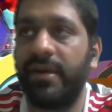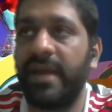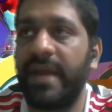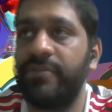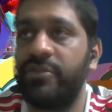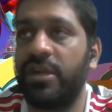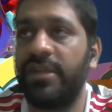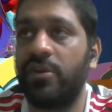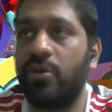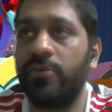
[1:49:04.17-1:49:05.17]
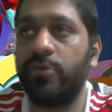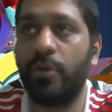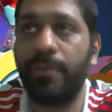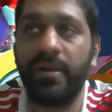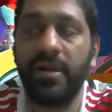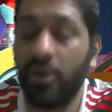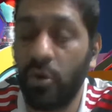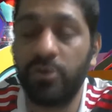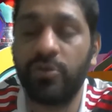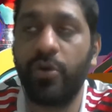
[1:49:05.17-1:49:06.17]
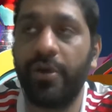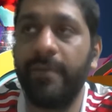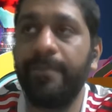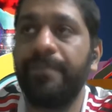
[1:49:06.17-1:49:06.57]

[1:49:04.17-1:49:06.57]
Raheem Sterling, the goal scorer.